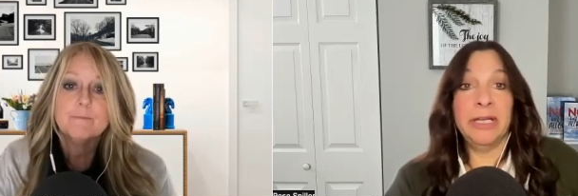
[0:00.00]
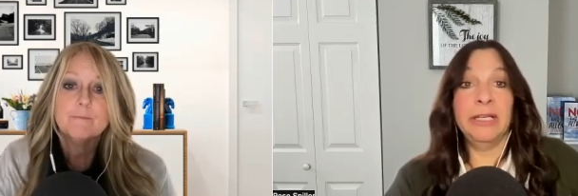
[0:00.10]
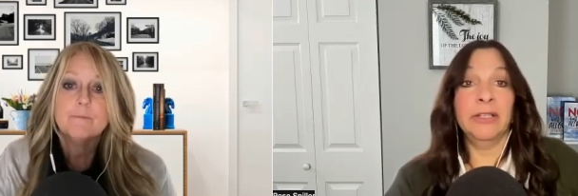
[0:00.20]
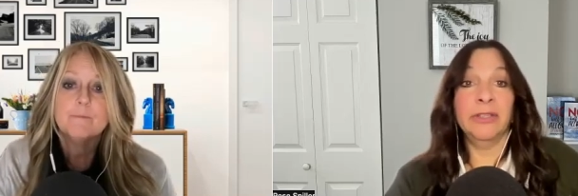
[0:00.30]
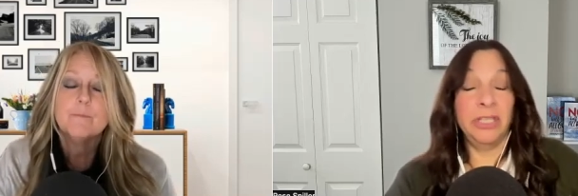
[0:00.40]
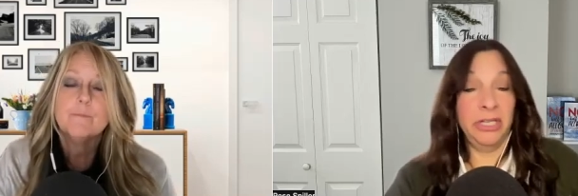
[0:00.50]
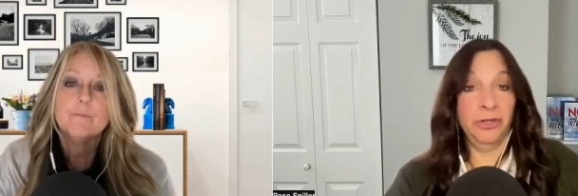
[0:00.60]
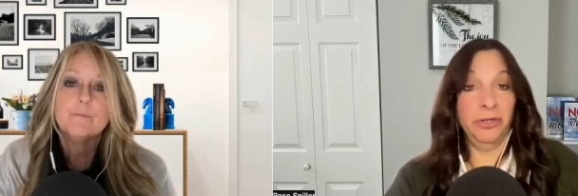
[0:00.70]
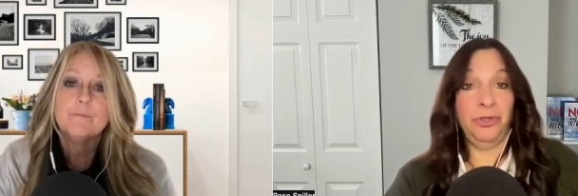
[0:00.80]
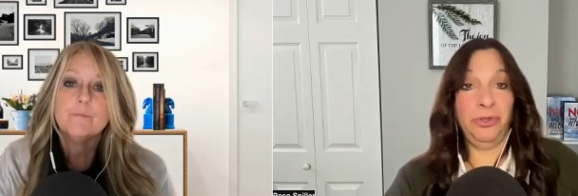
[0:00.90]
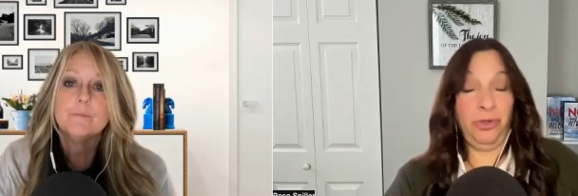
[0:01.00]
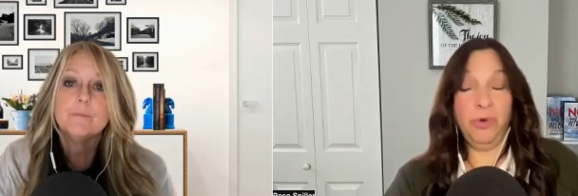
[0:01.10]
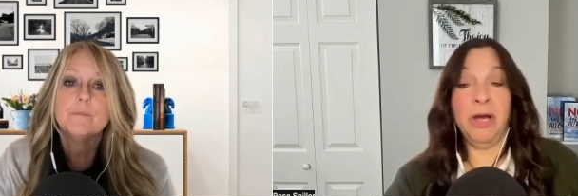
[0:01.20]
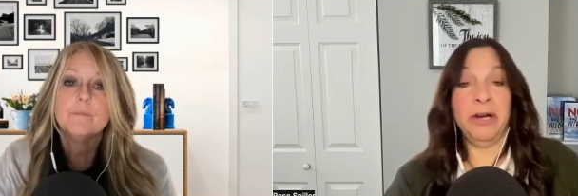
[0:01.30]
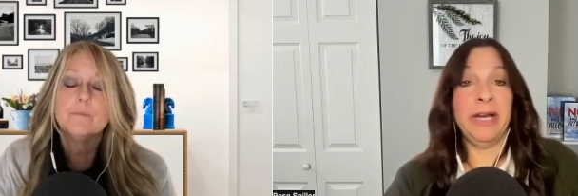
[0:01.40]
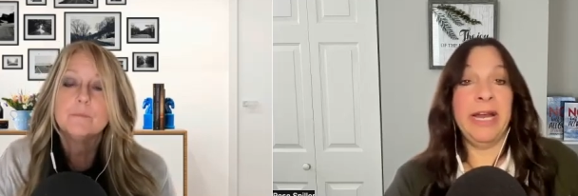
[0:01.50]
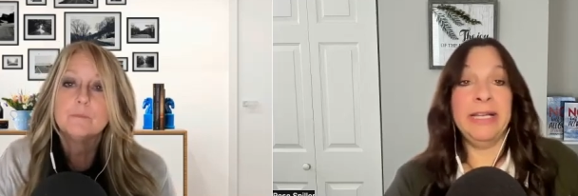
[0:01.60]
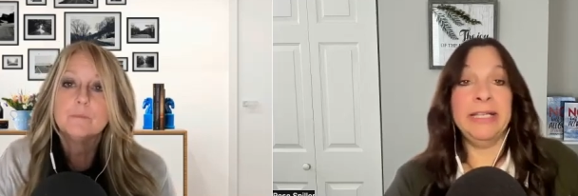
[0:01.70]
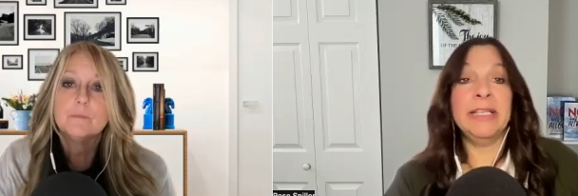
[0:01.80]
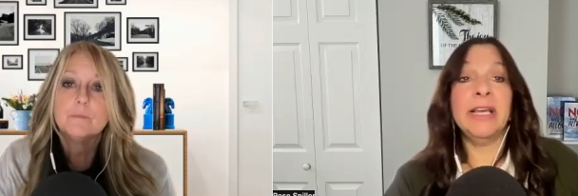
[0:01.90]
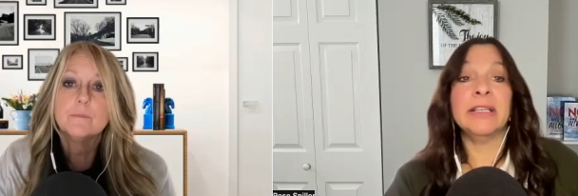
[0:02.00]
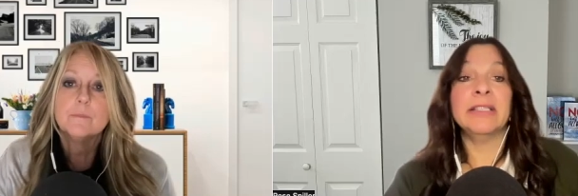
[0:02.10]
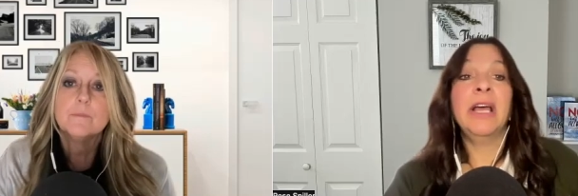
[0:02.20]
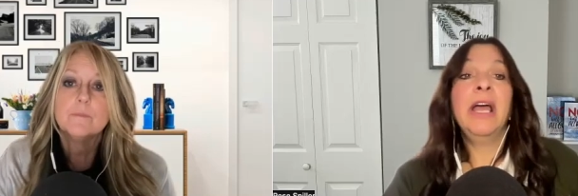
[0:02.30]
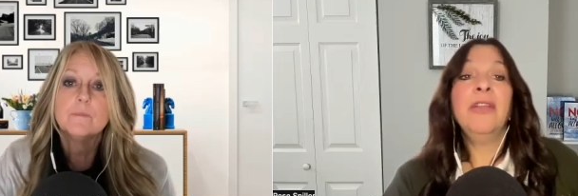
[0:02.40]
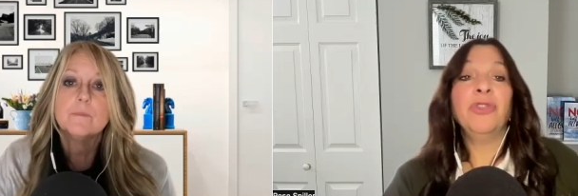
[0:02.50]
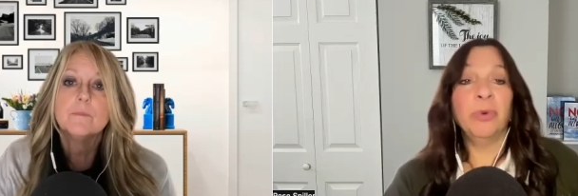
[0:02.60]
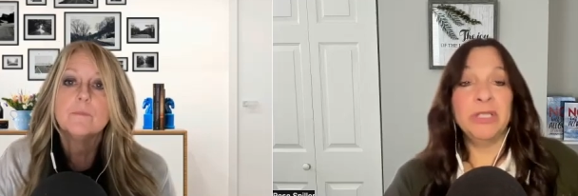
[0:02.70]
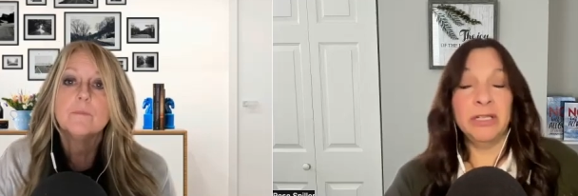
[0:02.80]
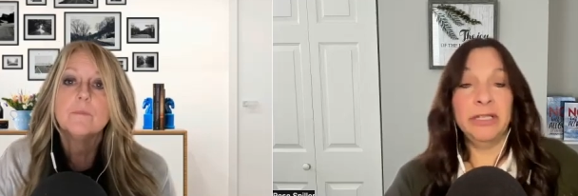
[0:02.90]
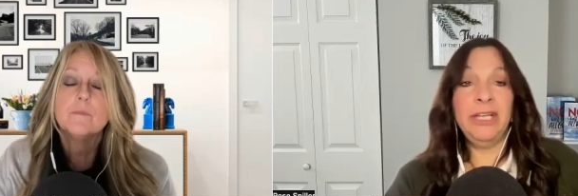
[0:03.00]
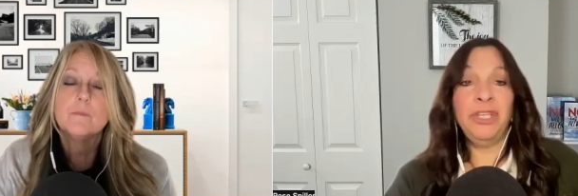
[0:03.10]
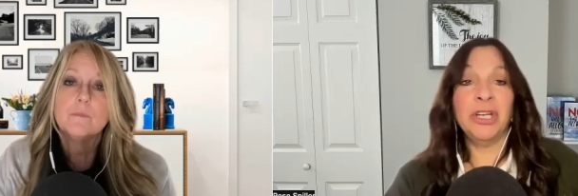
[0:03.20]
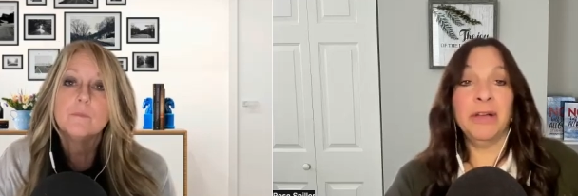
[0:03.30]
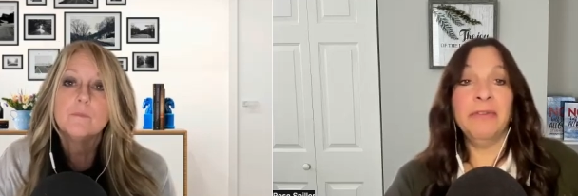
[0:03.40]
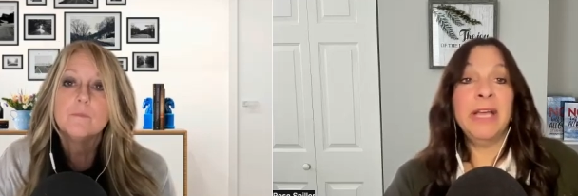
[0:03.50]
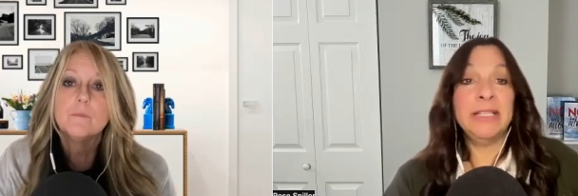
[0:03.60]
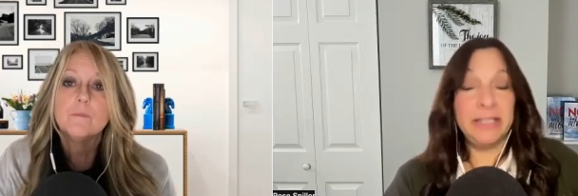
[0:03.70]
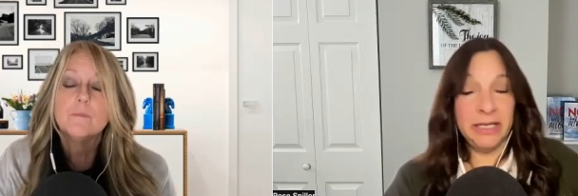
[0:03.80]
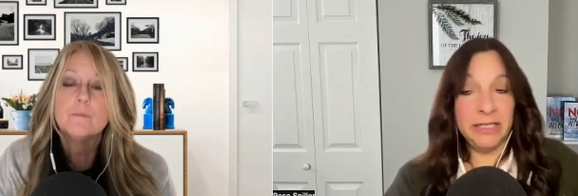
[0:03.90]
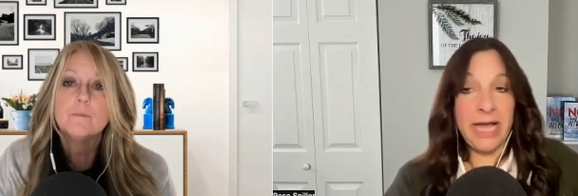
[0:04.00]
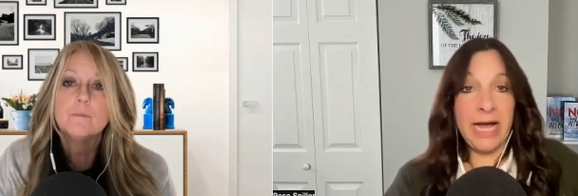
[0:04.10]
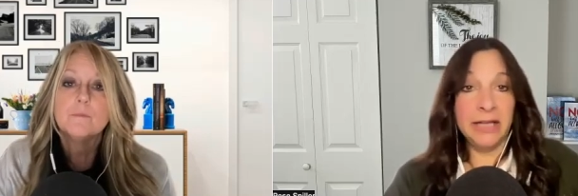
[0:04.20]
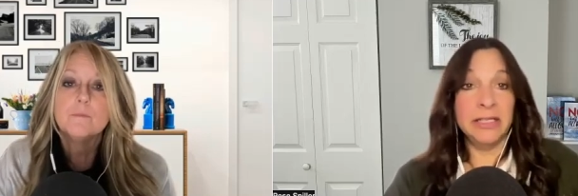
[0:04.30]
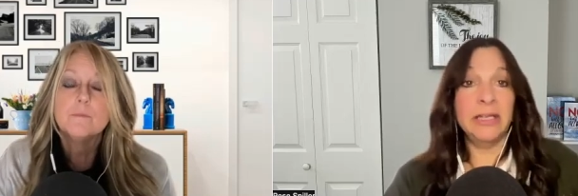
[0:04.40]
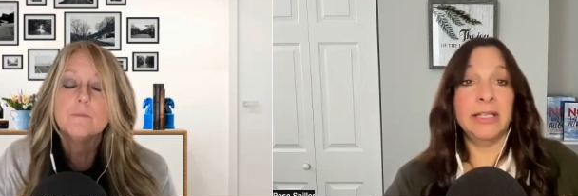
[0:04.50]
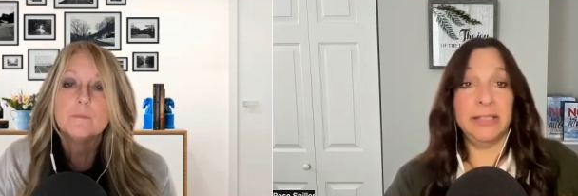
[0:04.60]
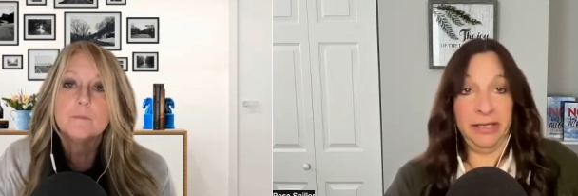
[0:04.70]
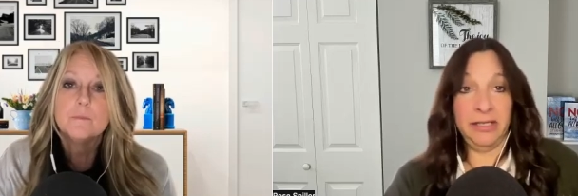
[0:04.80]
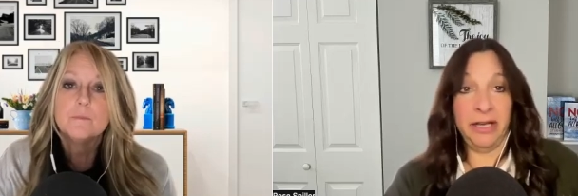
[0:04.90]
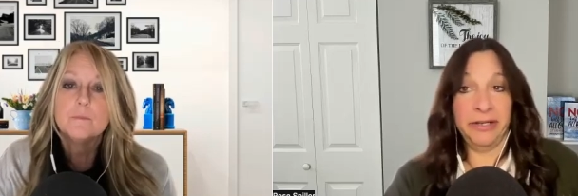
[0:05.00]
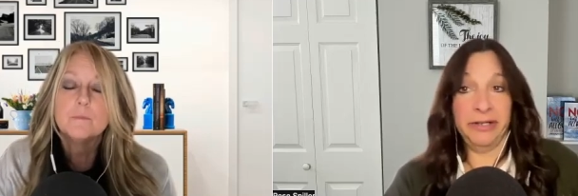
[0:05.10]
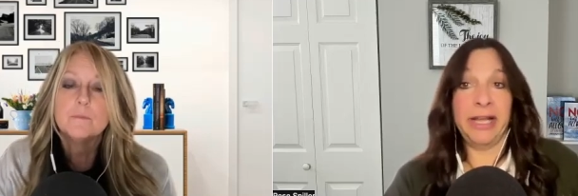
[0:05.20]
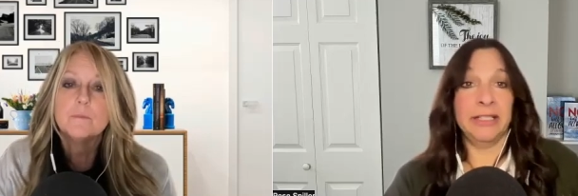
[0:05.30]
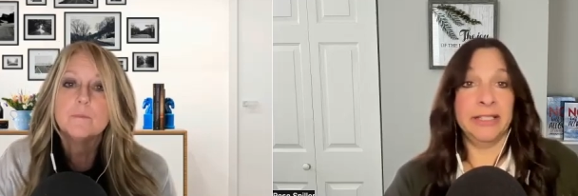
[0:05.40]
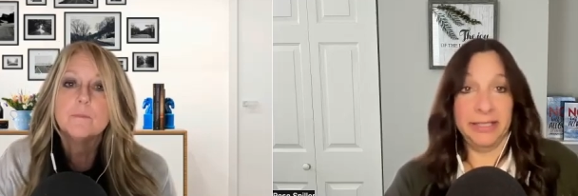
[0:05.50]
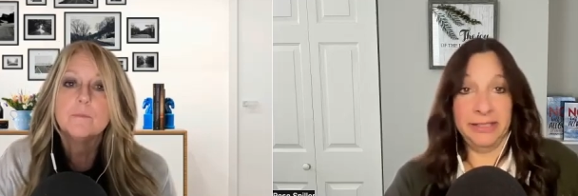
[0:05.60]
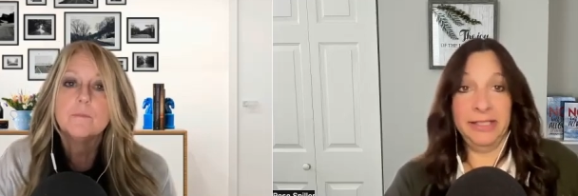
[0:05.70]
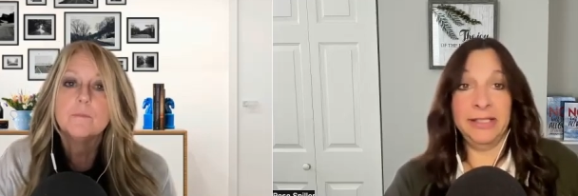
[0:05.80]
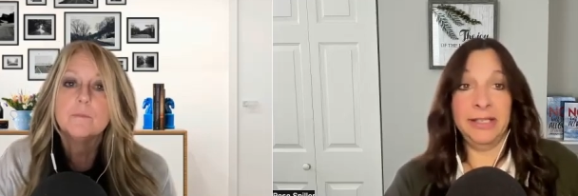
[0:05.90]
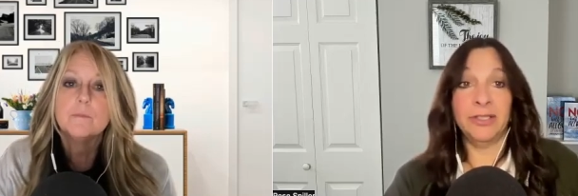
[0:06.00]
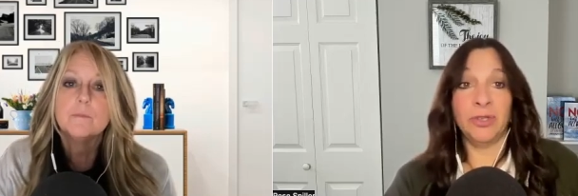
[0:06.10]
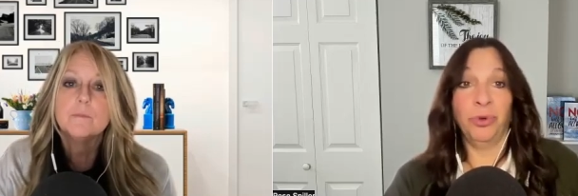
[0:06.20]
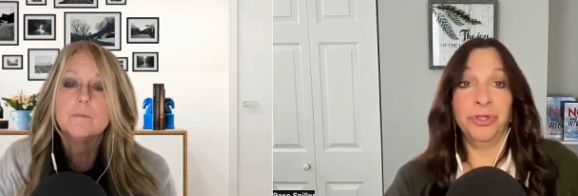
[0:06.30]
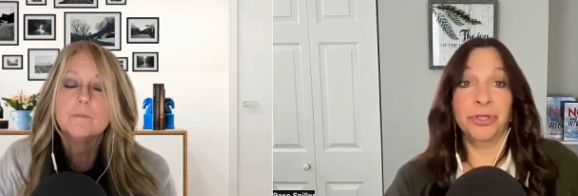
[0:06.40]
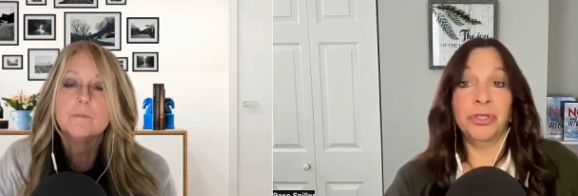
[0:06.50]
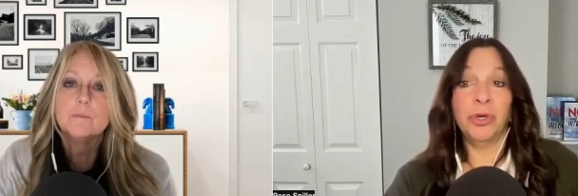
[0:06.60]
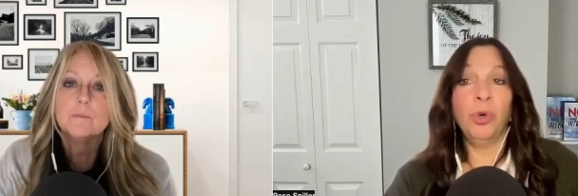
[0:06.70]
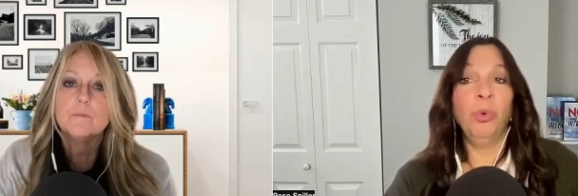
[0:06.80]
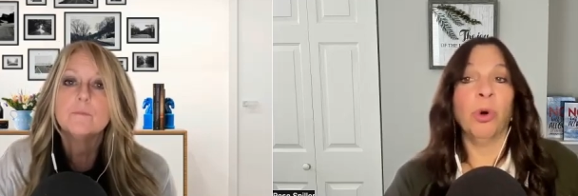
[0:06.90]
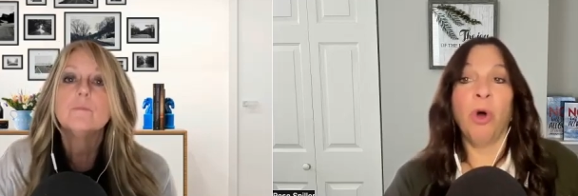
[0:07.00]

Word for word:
Speaker 1: In the year 286, there was a legion of 6,666 soldiers who were